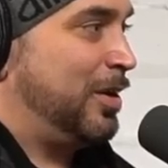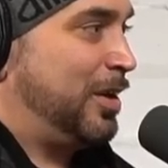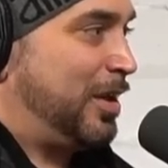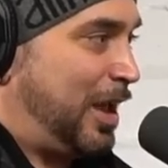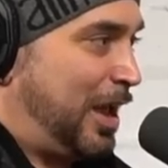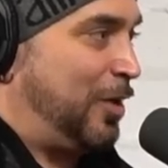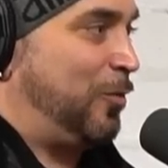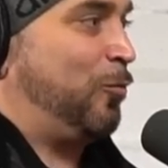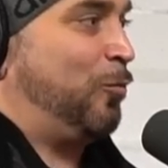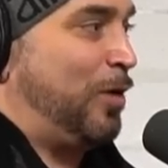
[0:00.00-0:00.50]

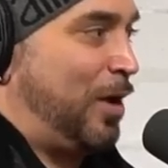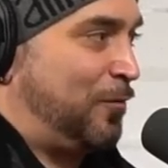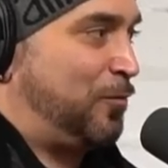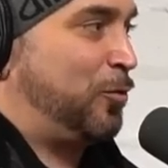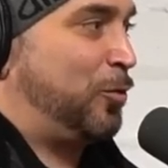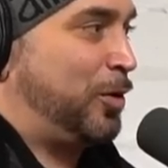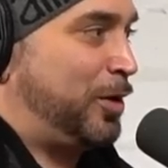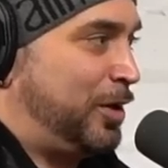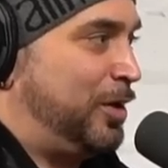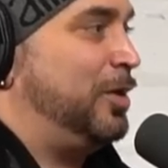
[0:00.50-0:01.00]
and
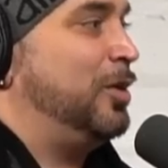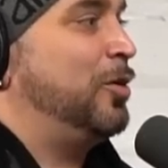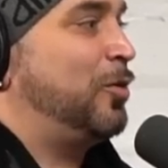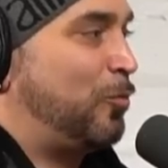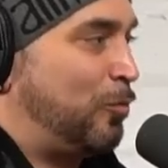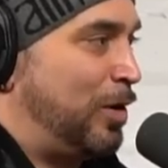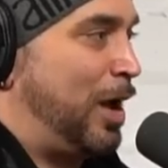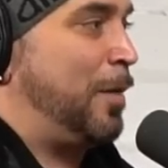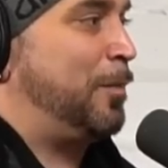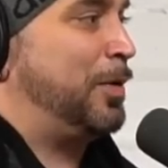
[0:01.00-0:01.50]
Reverie
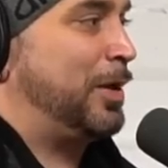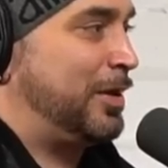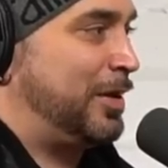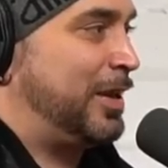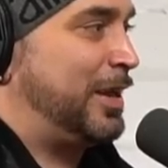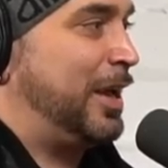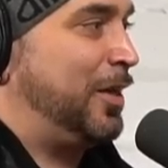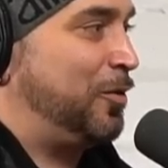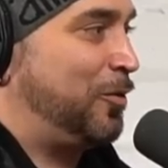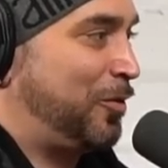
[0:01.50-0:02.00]
rapping
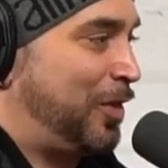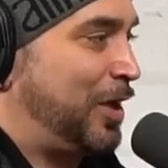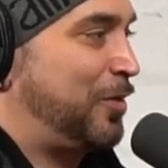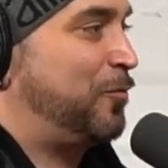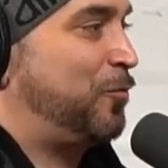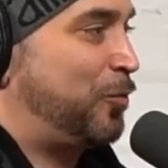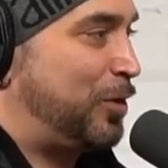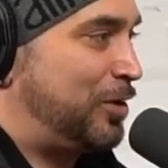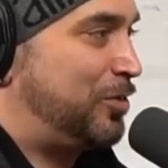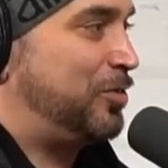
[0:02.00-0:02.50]
together, like
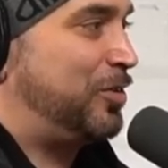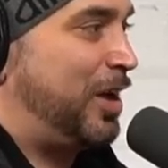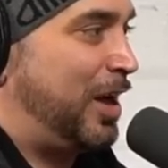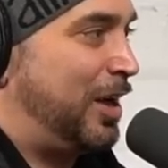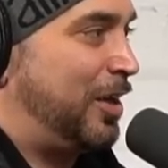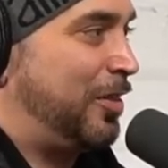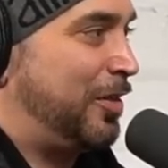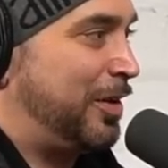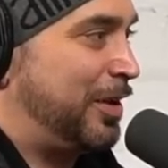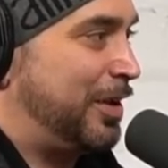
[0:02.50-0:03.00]

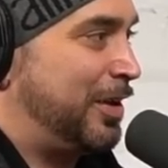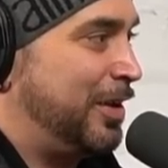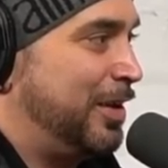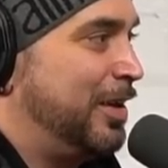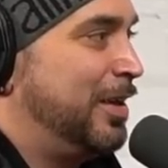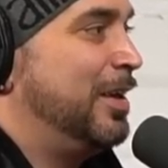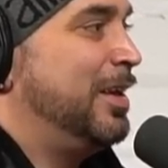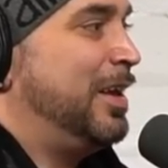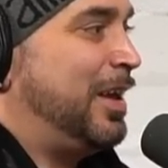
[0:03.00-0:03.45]
freestyling.